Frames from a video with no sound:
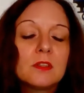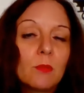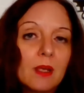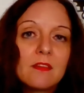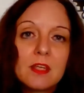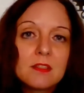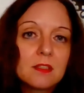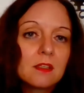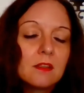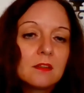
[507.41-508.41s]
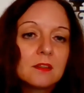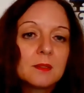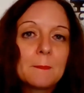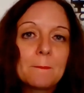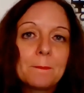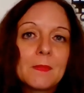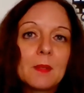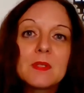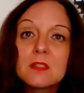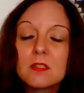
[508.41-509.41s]
the way they see
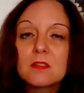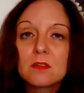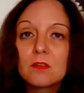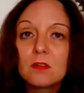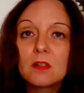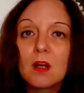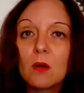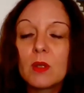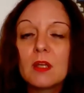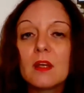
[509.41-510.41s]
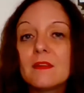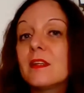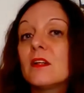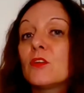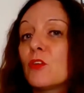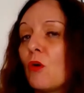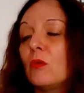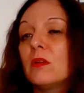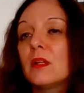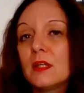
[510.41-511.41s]
the business going and their
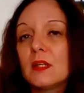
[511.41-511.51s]
role